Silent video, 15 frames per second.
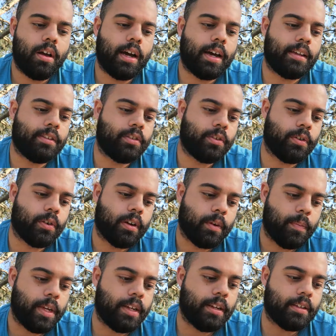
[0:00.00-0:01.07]
at your
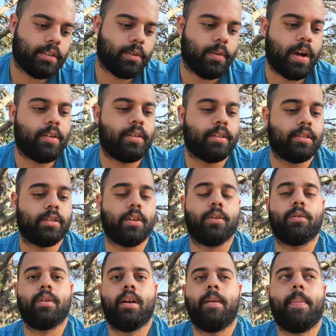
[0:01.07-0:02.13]
immediate surroundings.
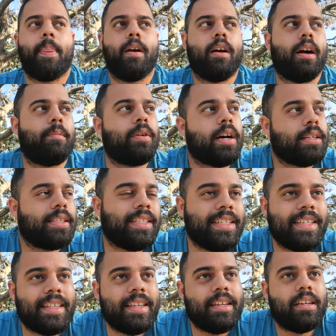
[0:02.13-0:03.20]
So I'm
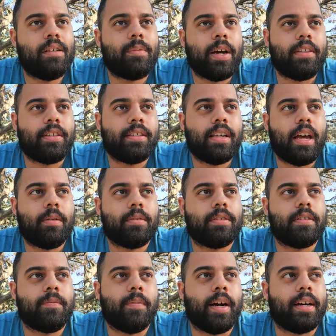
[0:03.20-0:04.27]
constantly thinking about these
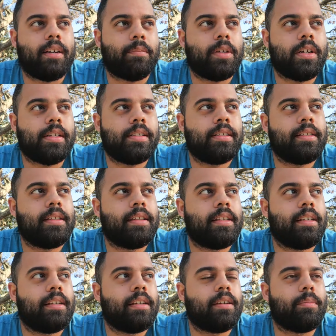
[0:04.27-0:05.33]
habits of mind. I'm constantly
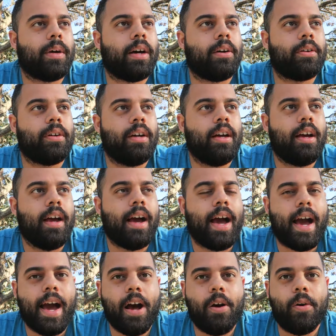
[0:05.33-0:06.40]
thinking about
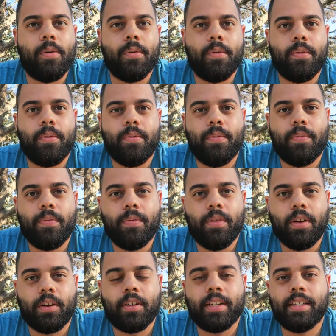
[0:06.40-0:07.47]
how
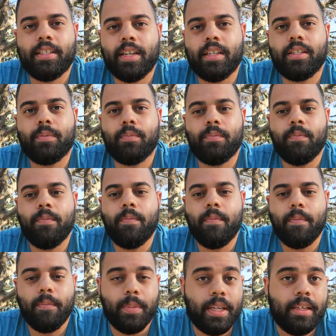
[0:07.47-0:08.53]
they're going to change
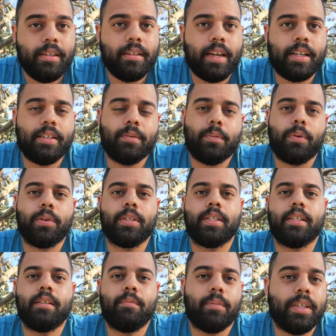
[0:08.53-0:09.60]
me as a
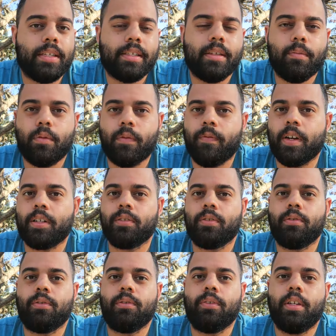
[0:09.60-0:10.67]
person, me as a
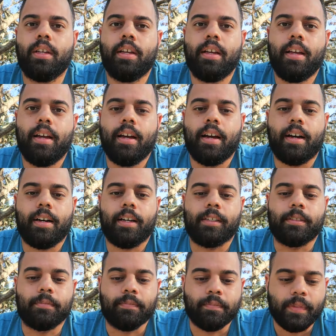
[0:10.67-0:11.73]
professional,
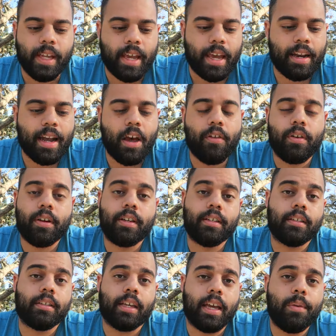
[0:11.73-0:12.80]
and how they're going
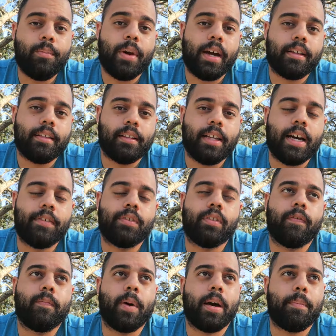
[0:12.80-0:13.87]
to impact the lives
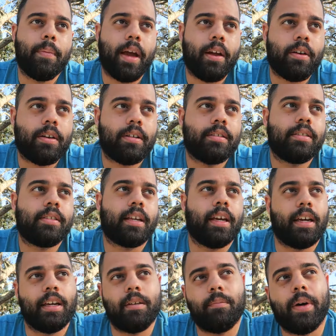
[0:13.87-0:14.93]
of my parents
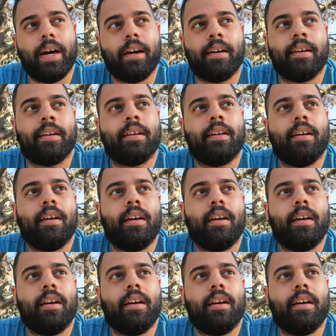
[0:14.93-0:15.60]
and my